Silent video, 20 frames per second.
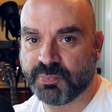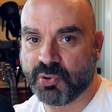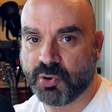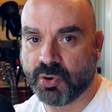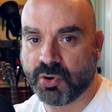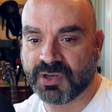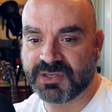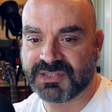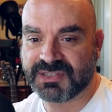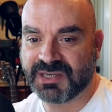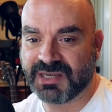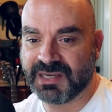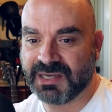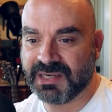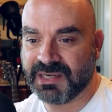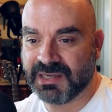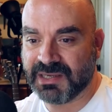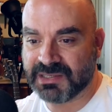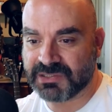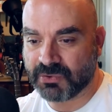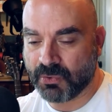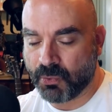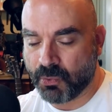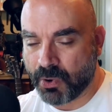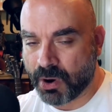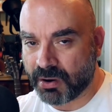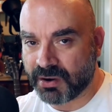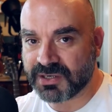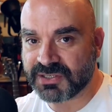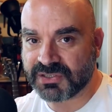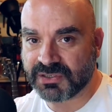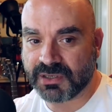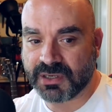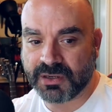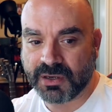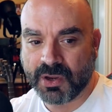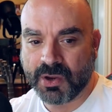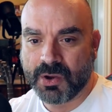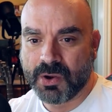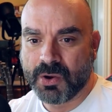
ports is warranted?